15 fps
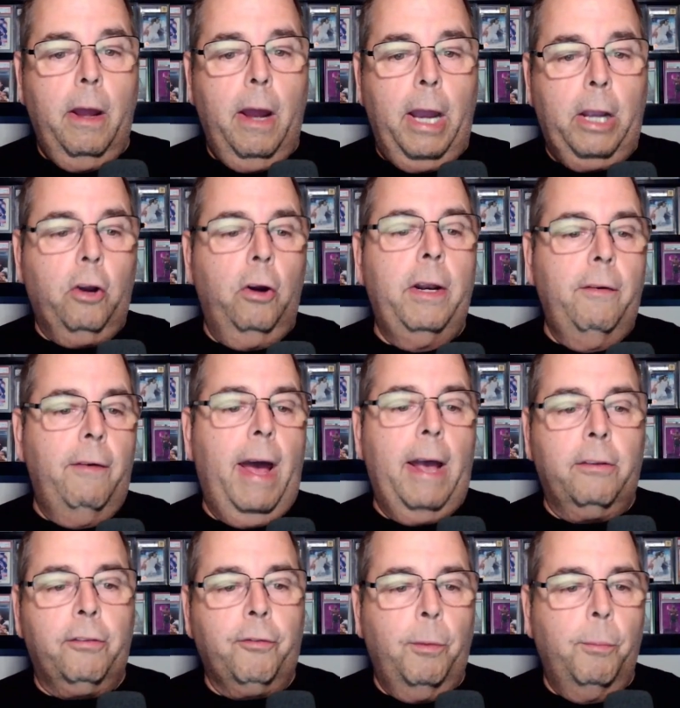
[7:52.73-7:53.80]
I couldn't have
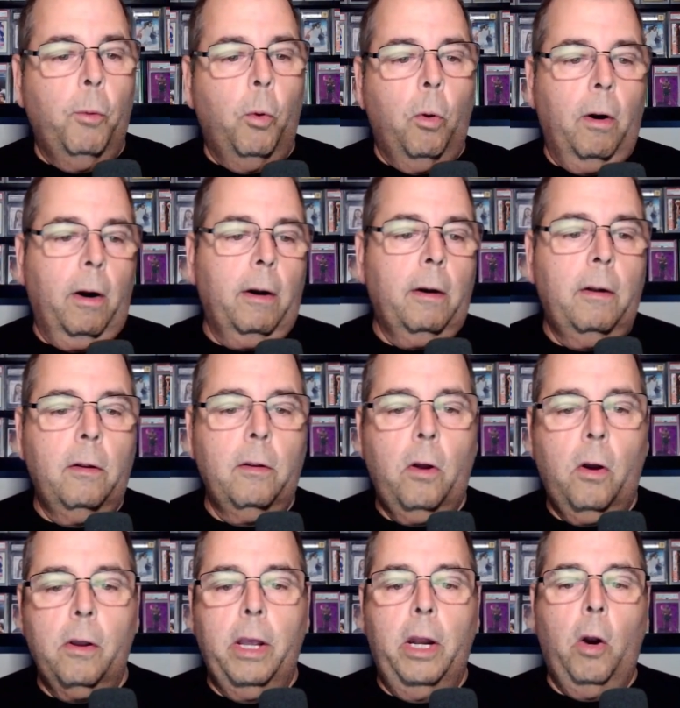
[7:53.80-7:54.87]
asked for more.
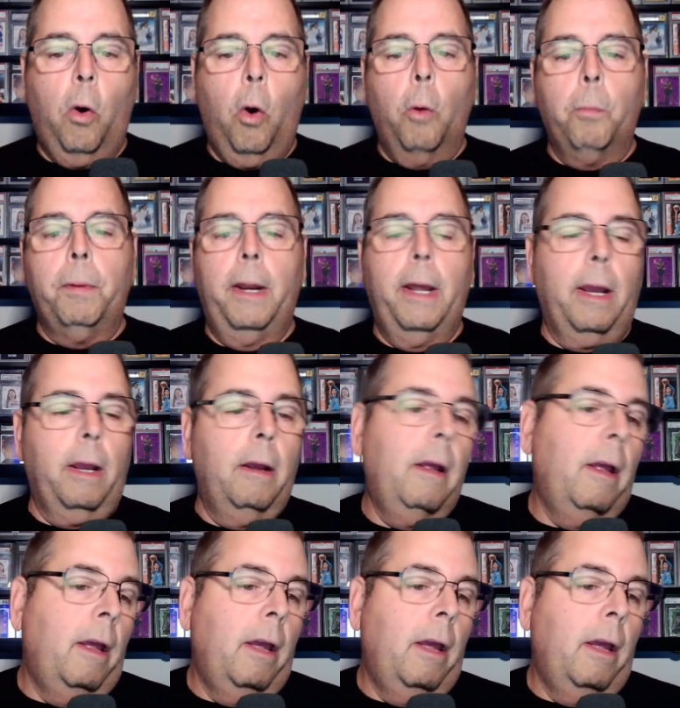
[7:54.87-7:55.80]
opening